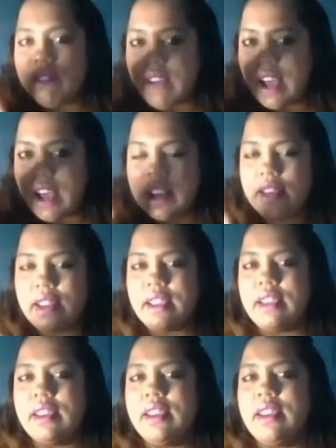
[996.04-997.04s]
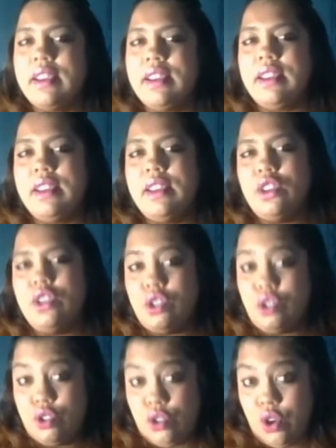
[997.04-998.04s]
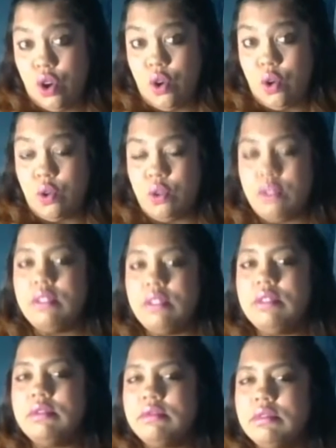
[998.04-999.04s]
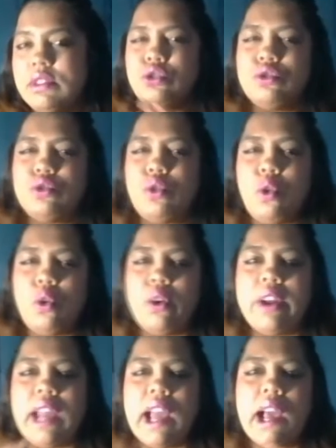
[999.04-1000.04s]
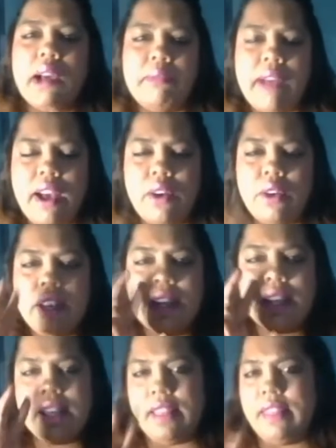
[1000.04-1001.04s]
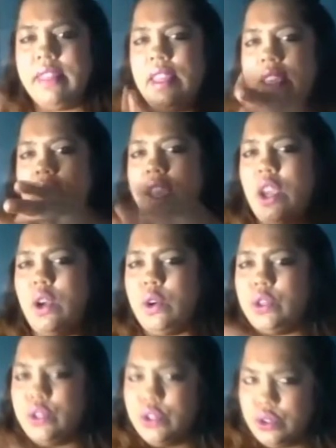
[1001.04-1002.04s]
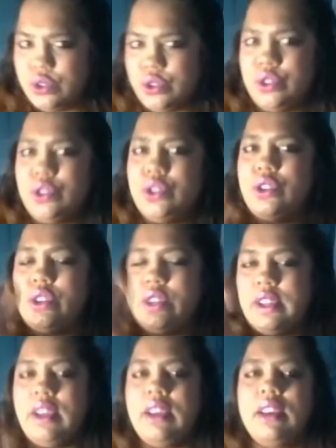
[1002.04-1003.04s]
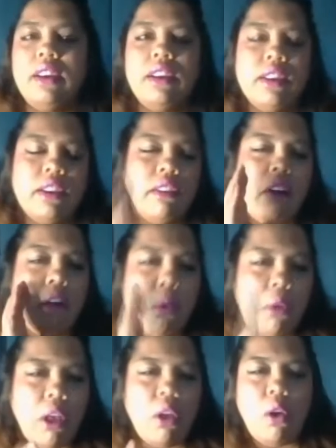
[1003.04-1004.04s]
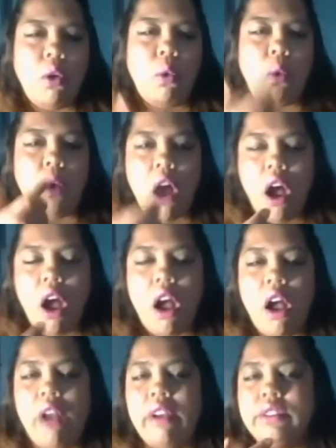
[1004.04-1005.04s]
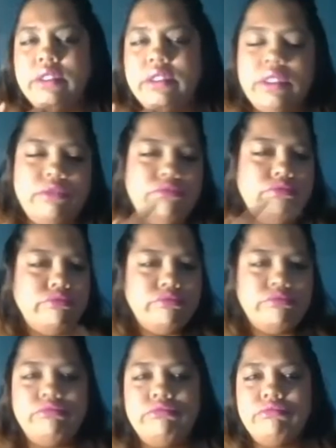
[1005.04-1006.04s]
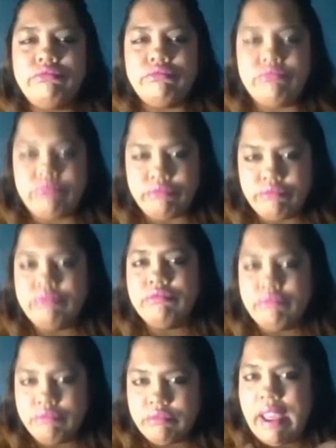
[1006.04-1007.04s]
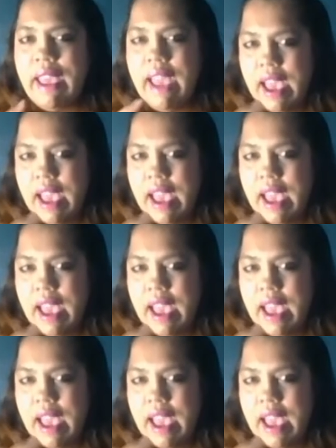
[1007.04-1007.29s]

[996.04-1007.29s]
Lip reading: There will be an informal discussion following the viewing of the movie. For information to join the viewing and discussion, contact Nancy at